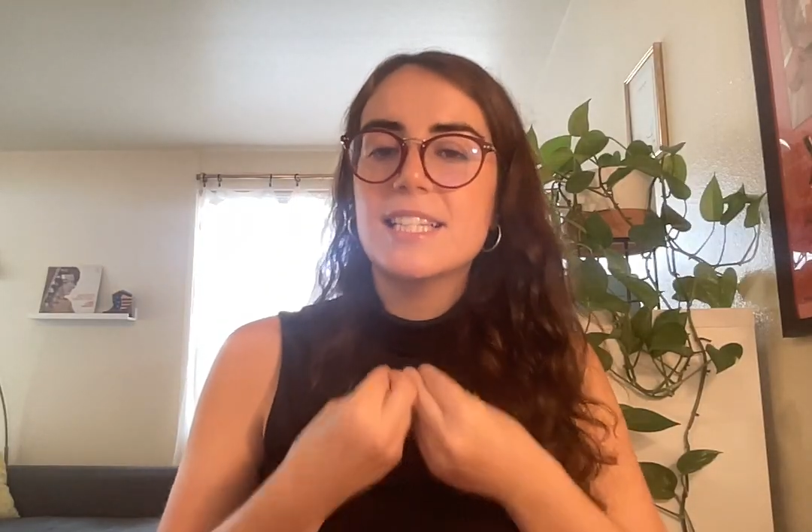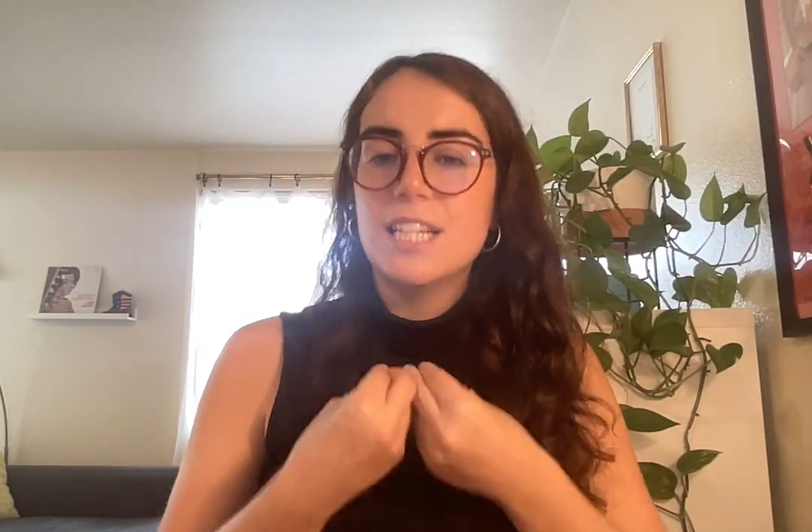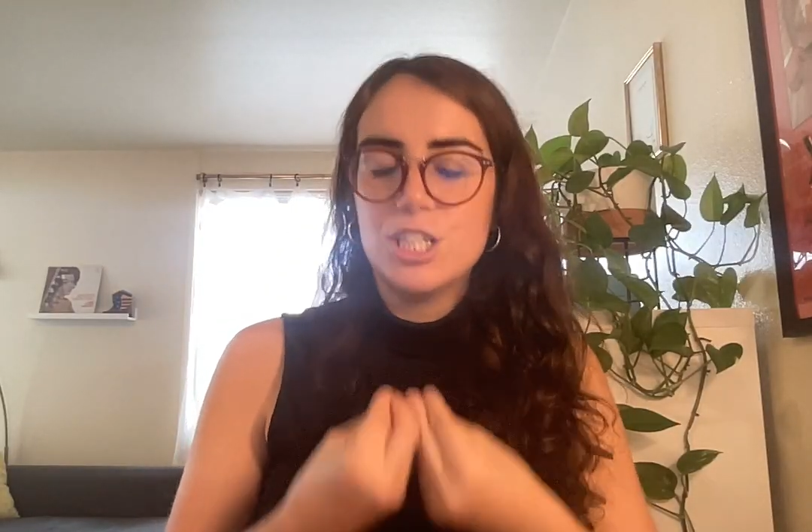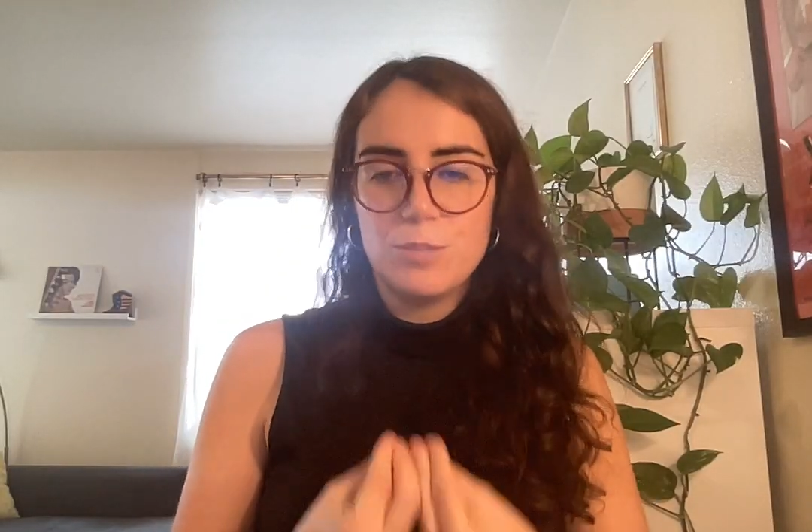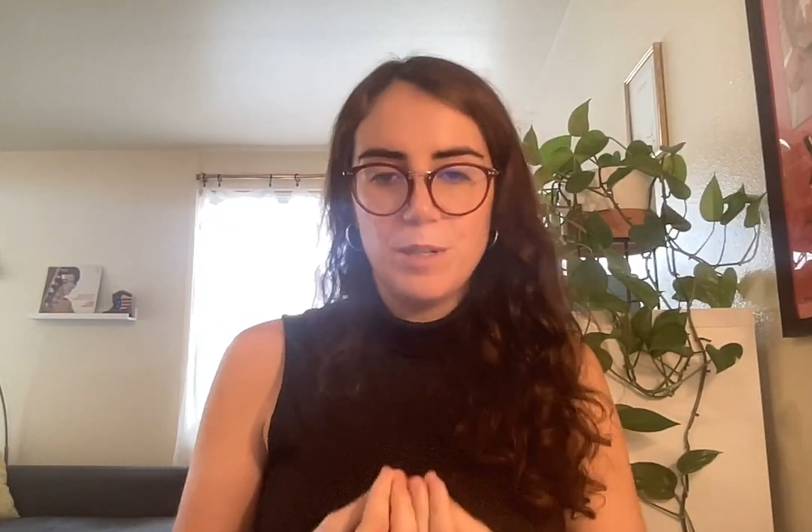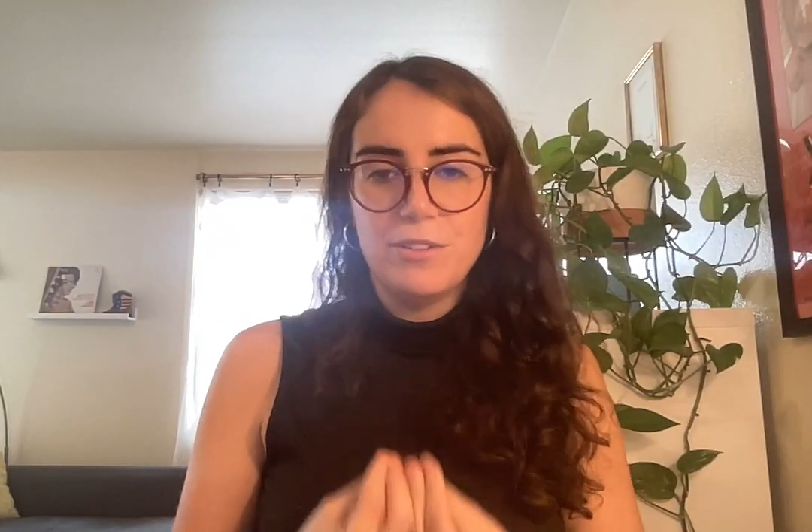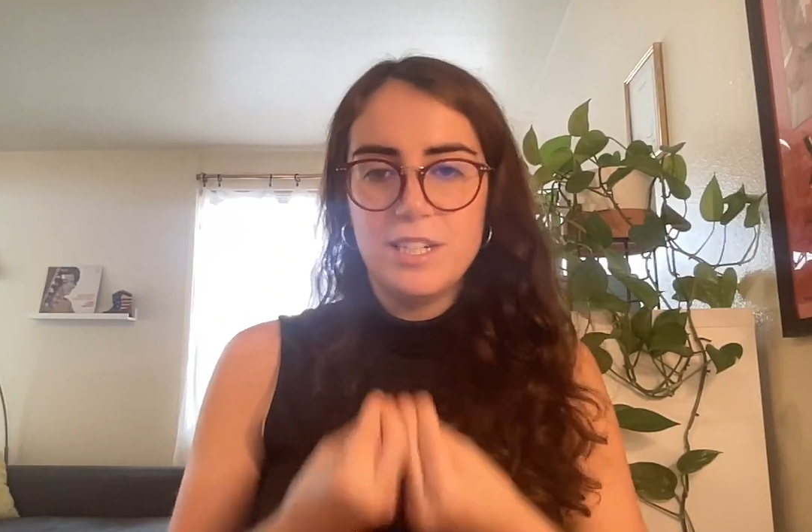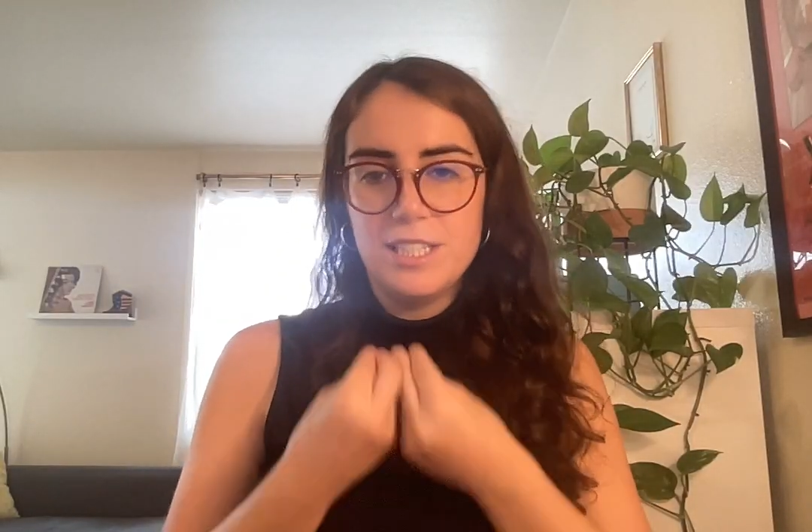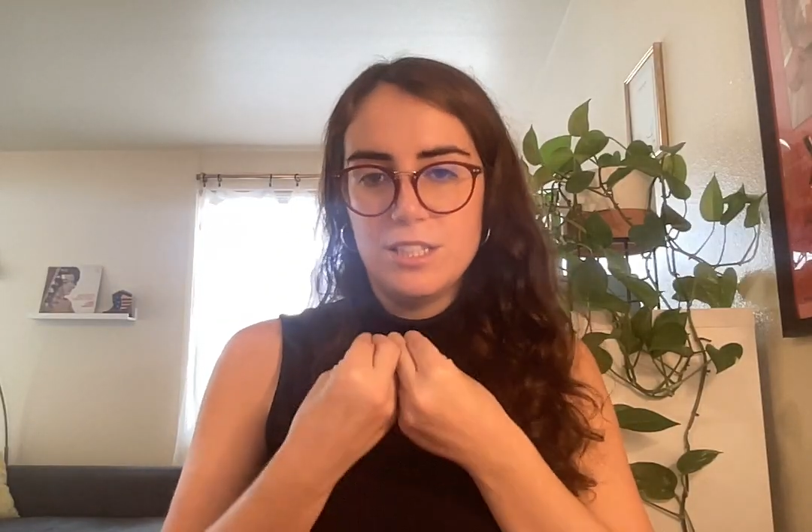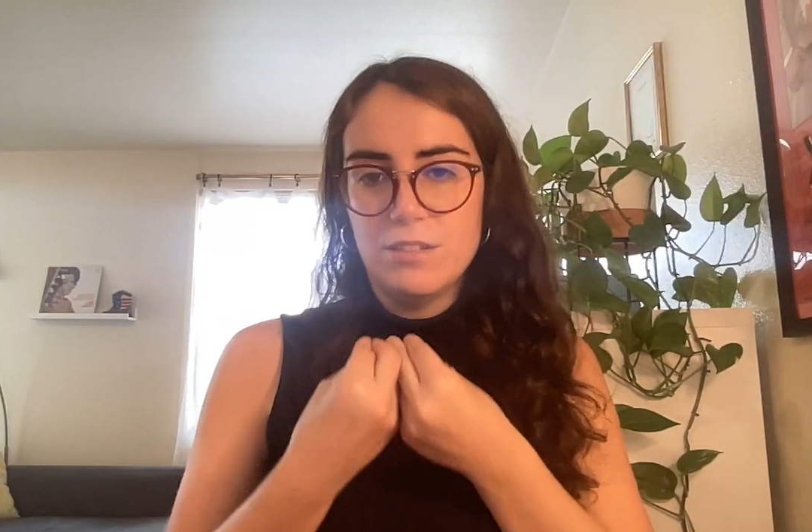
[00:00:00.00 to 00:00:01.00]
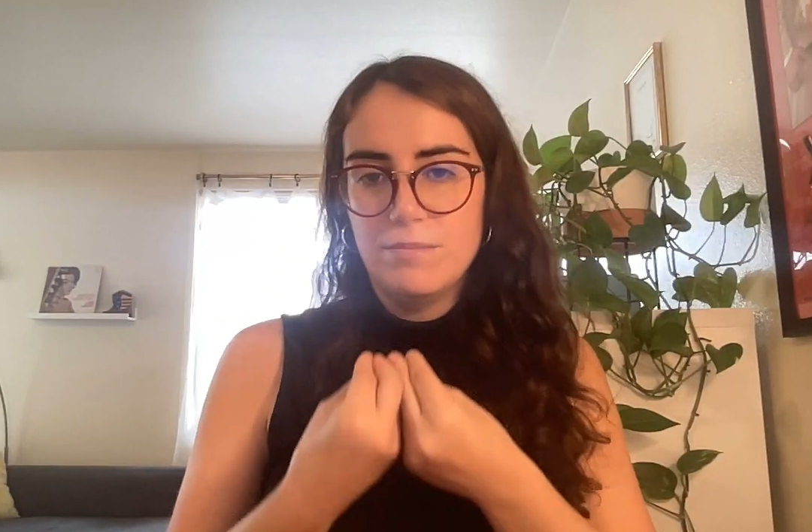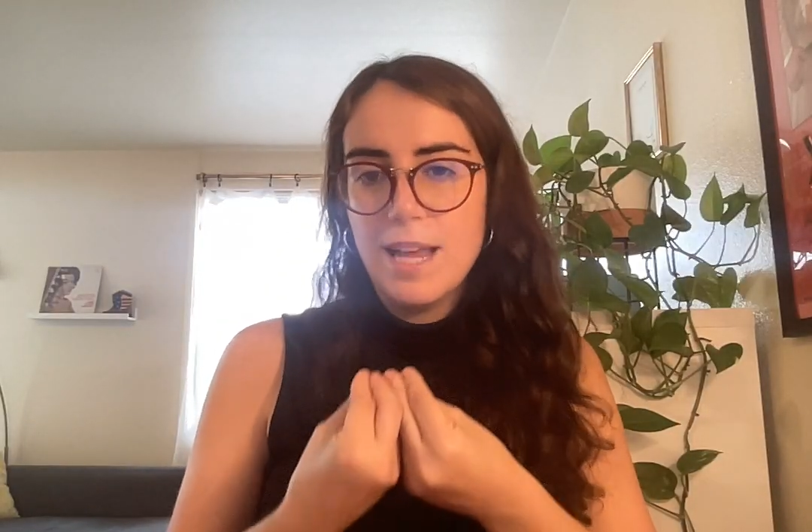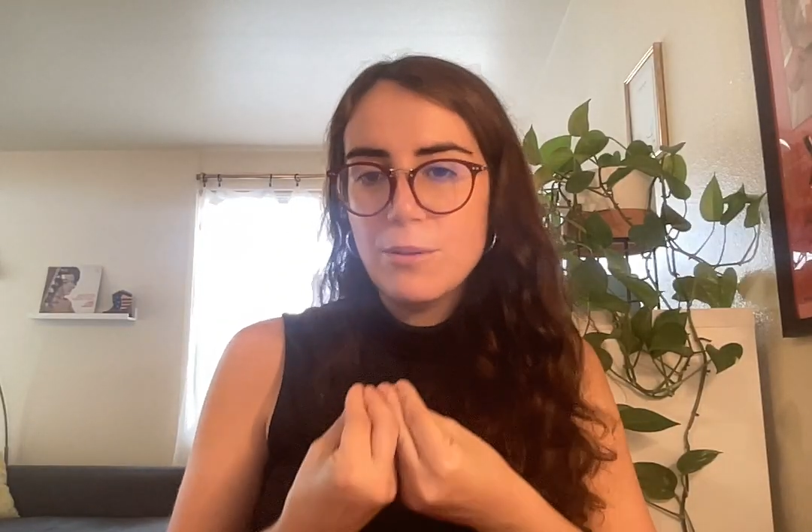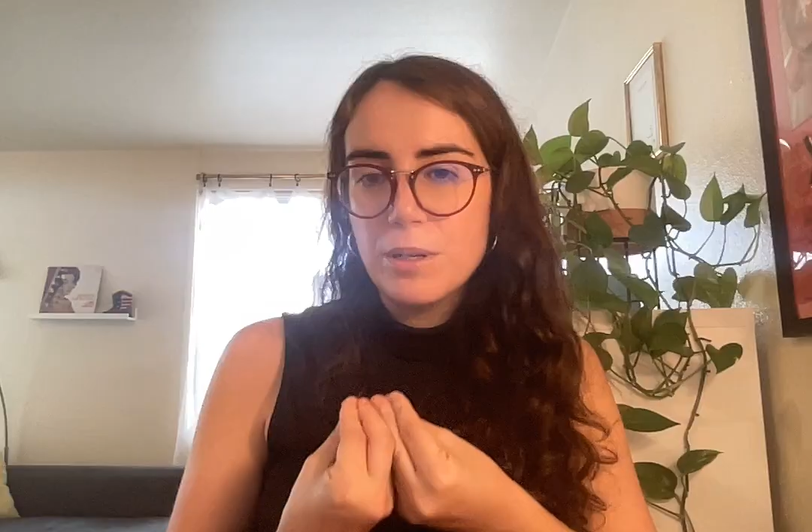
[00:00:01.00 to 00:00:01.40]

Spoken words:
the experiences of Black